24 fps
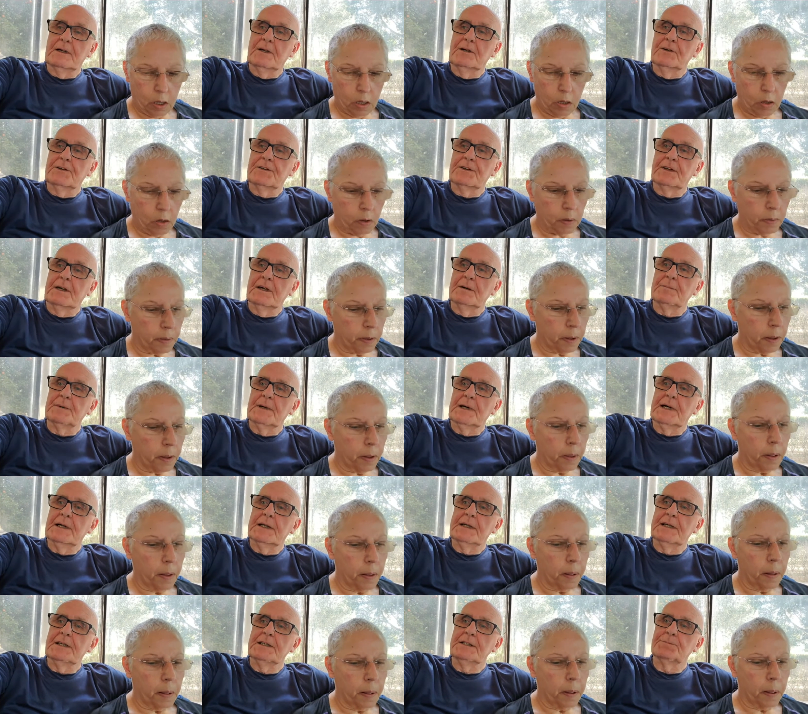Speaker 1: good thing about
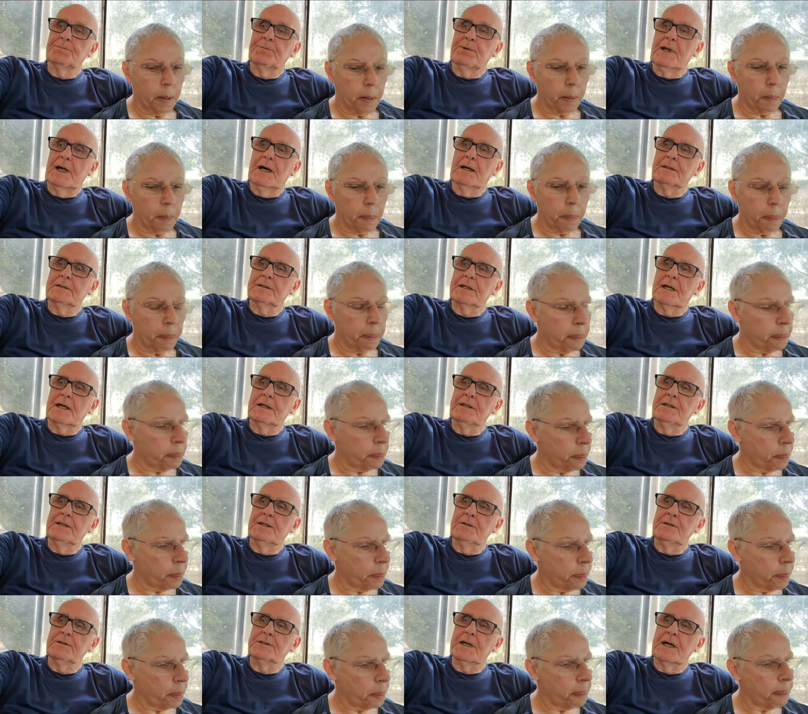these plugs they
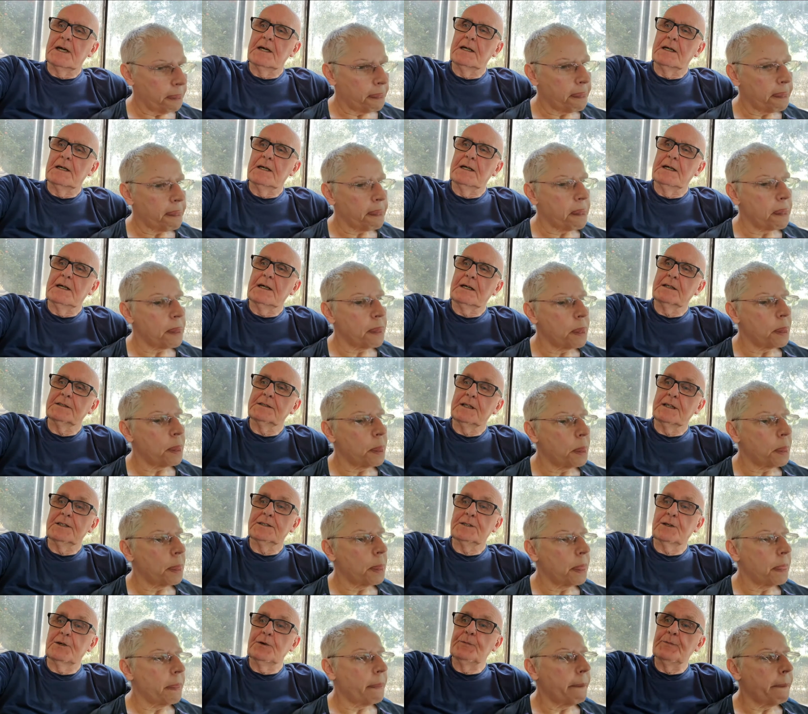use out here because they're
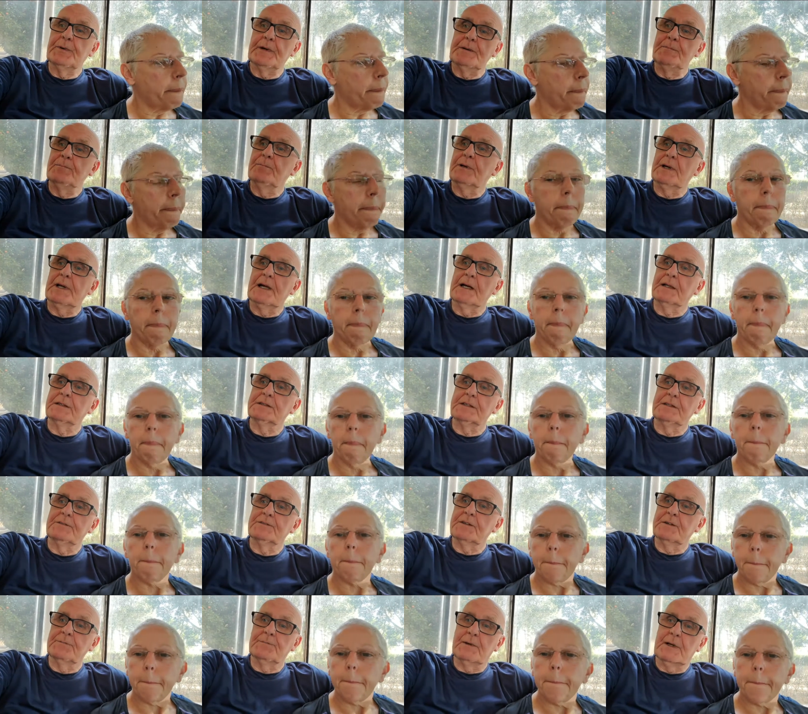two pin plugs. If the
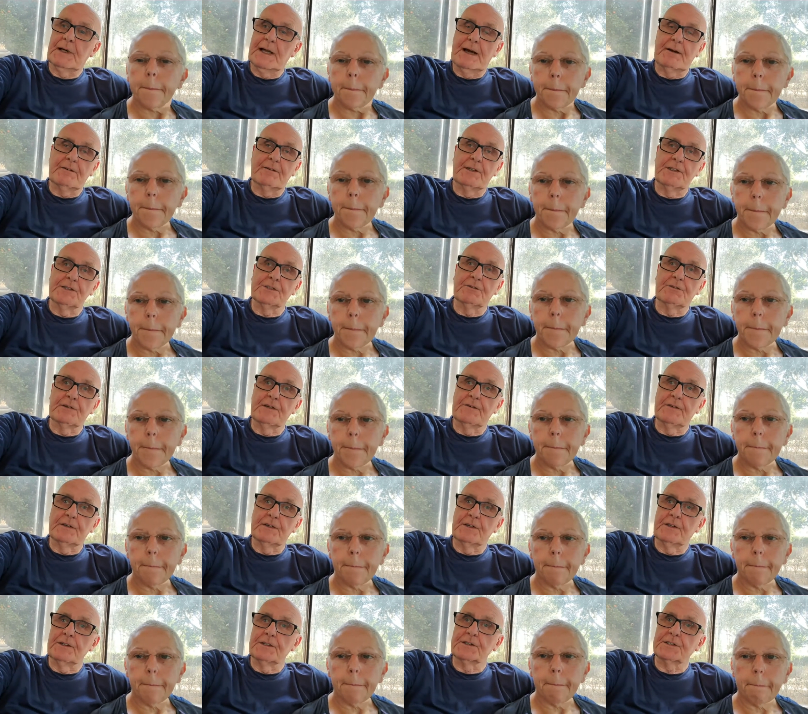mm. is
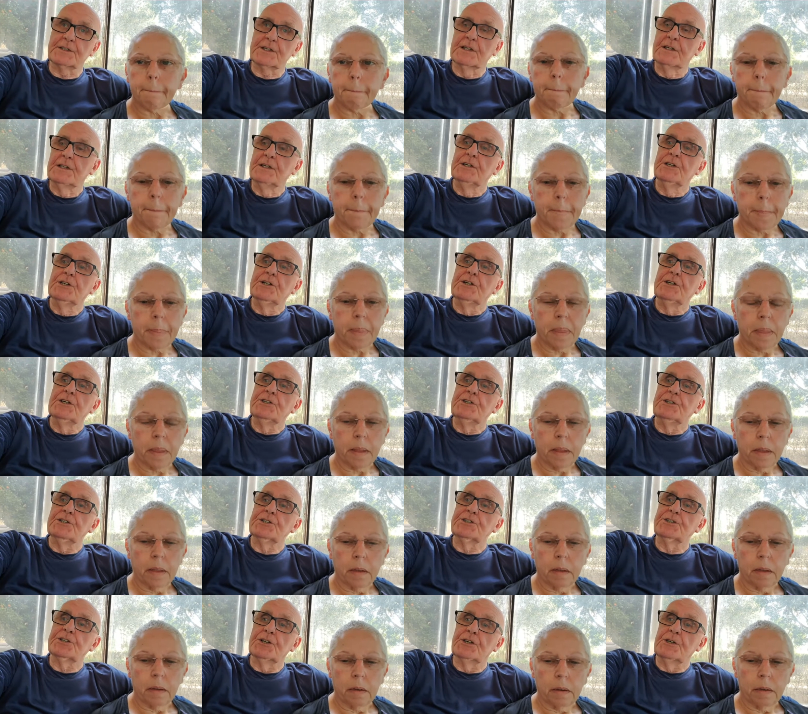reversed, just
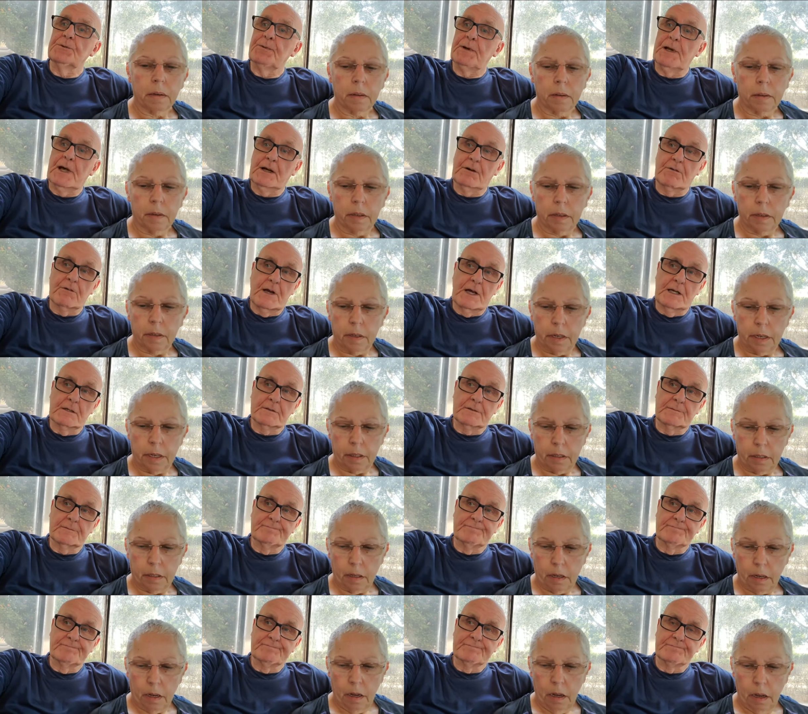turn the plug around.
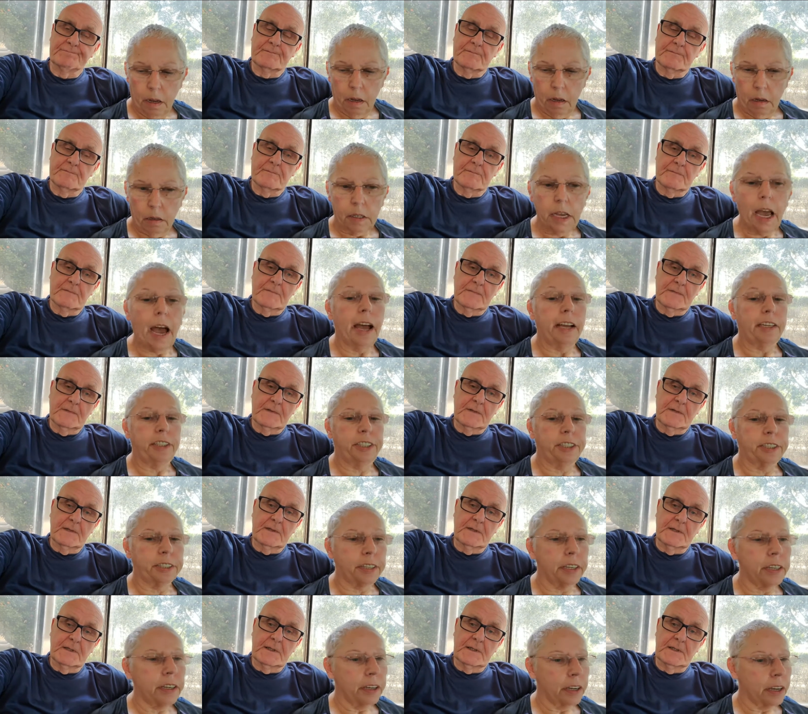Yes.
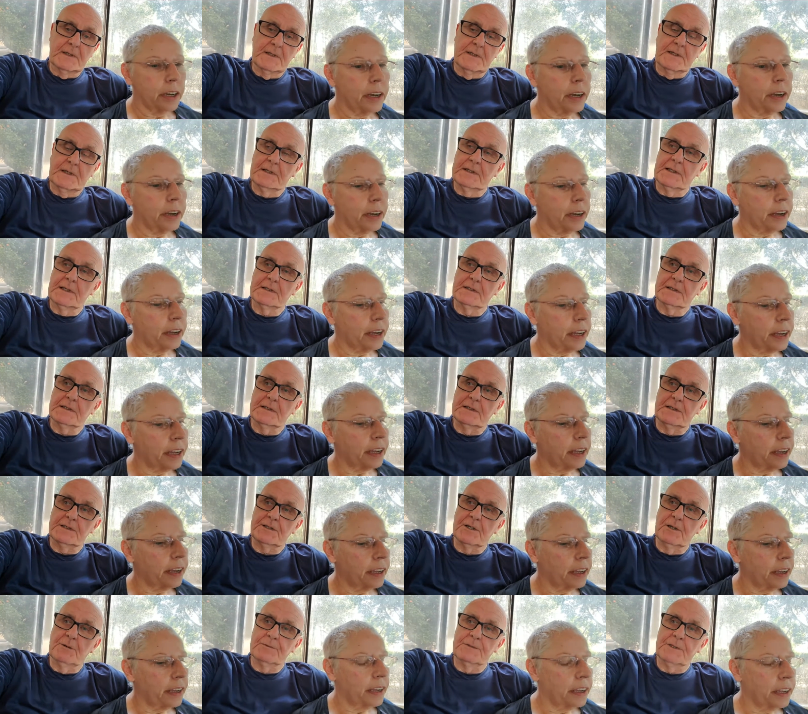And then it does it
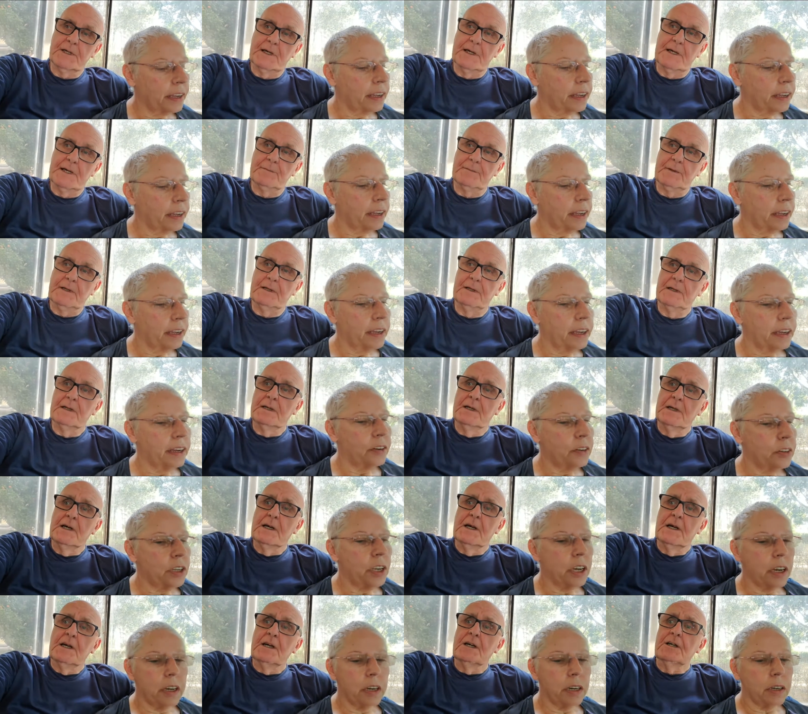stops it happening.
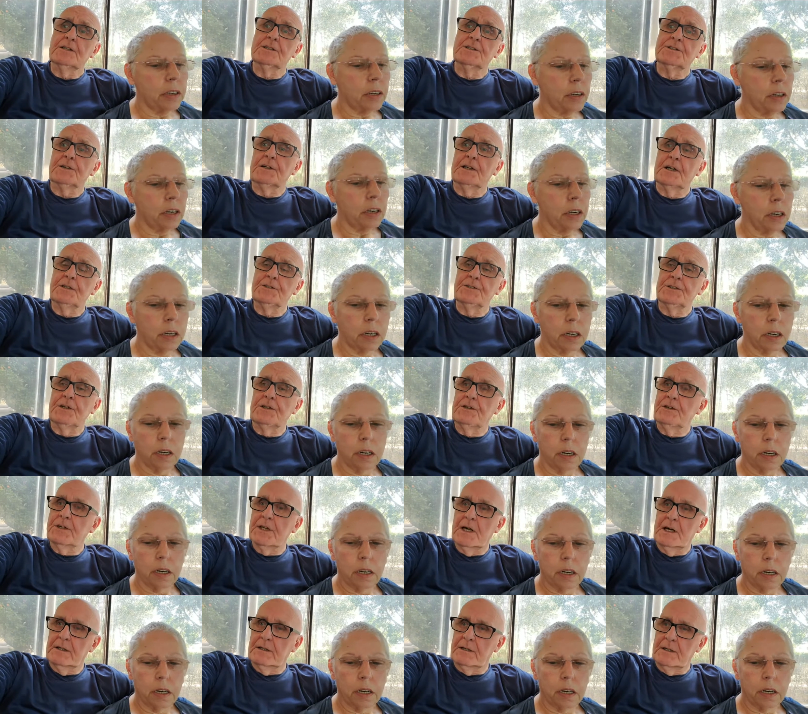Yeah. Because for those of you who
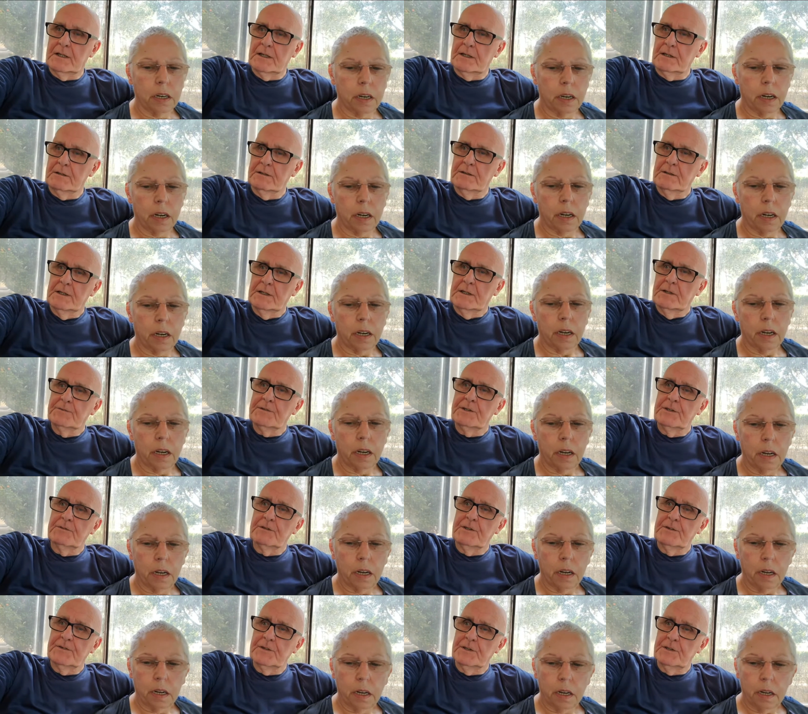don't know, if you
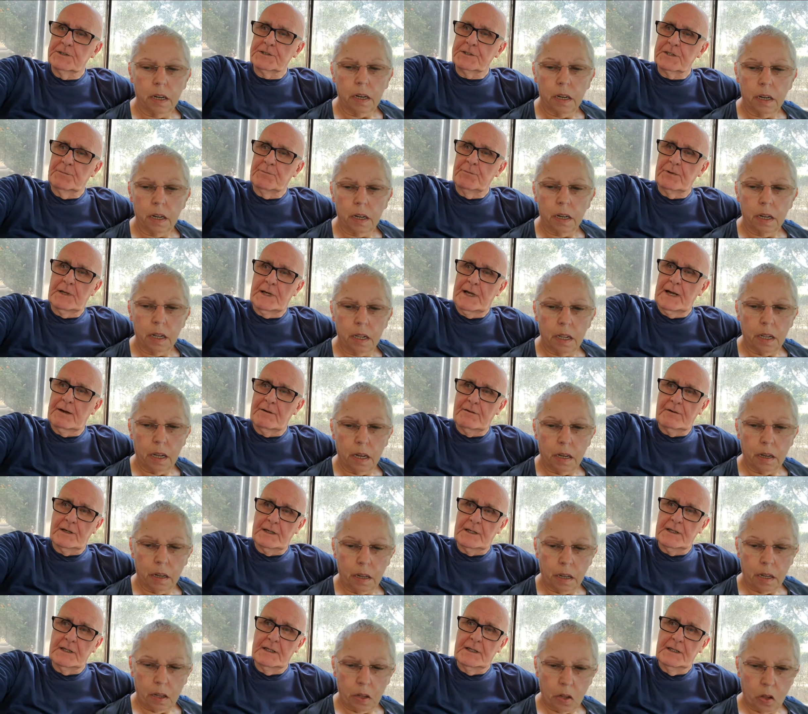reverse the
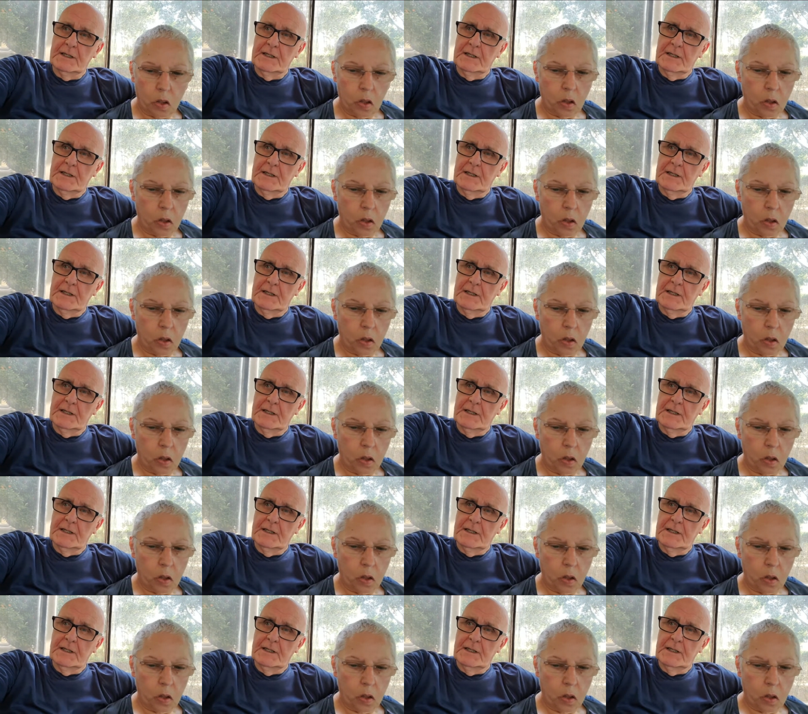polarity,